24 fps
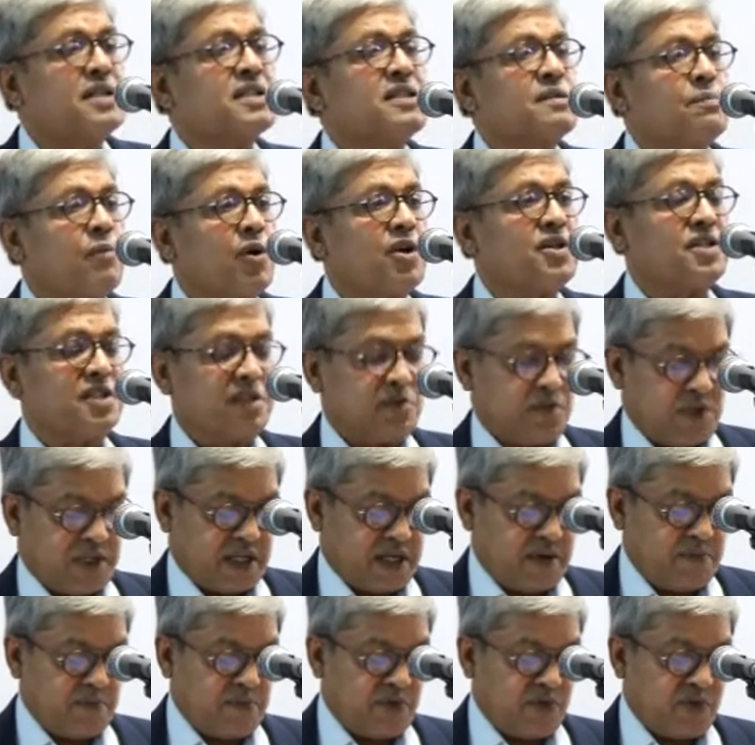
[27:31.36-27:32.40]
disappointed with
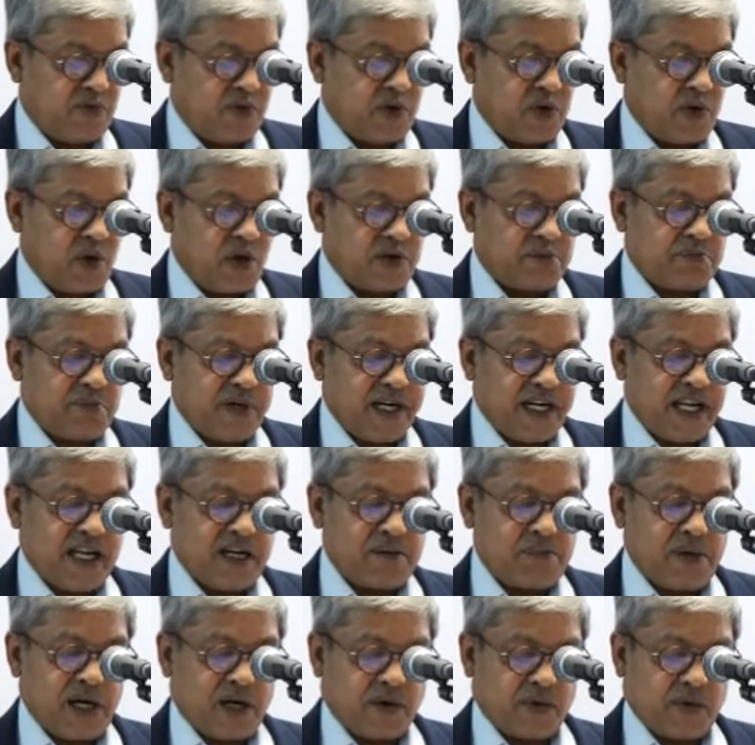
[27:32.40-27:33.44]
him for not bringing
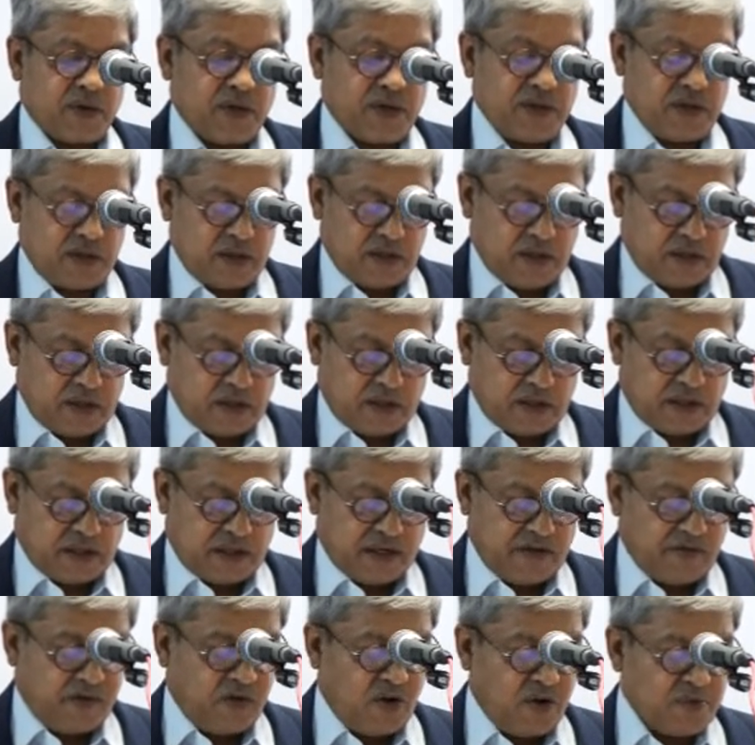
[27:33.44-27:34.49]
about the
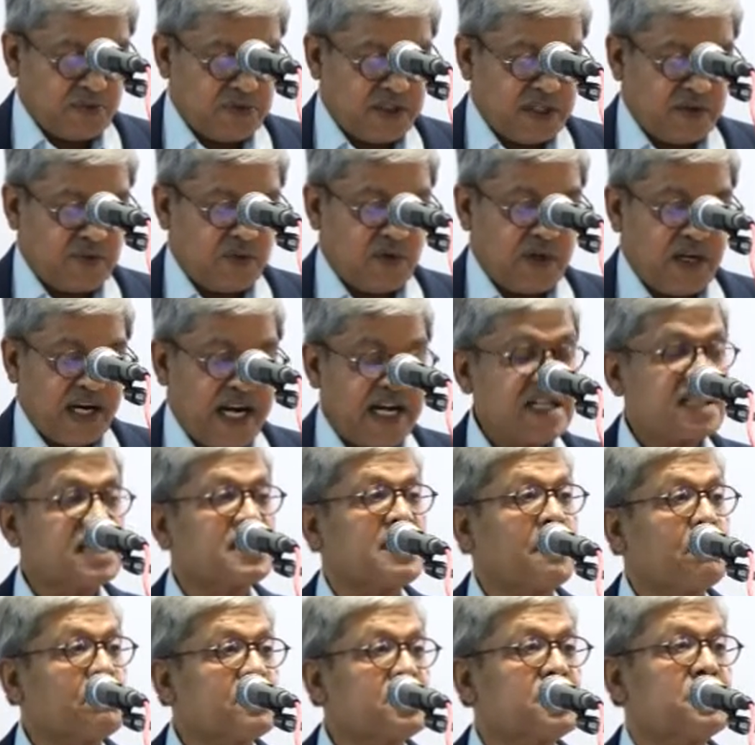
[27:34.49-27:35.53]
reforms that would lend
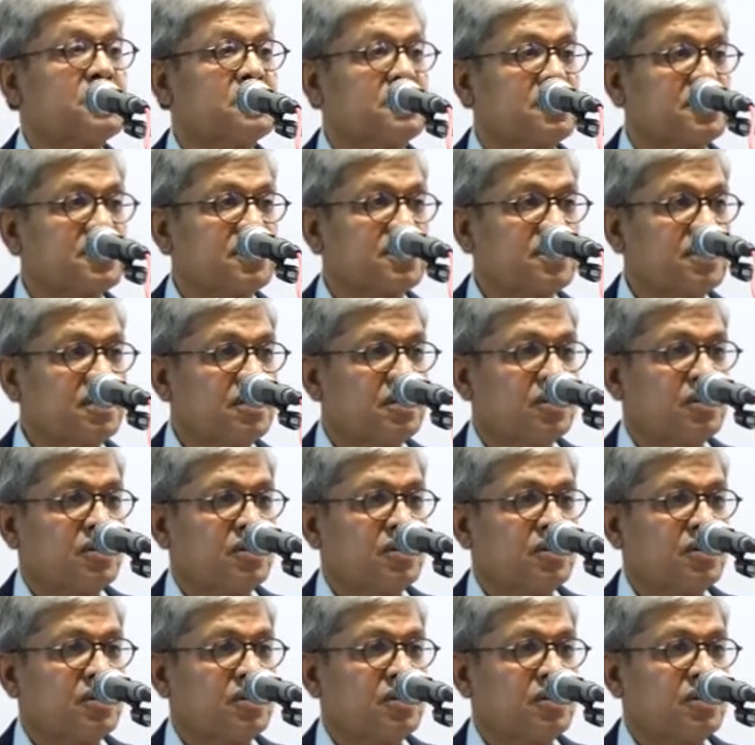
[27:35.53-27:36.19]
substance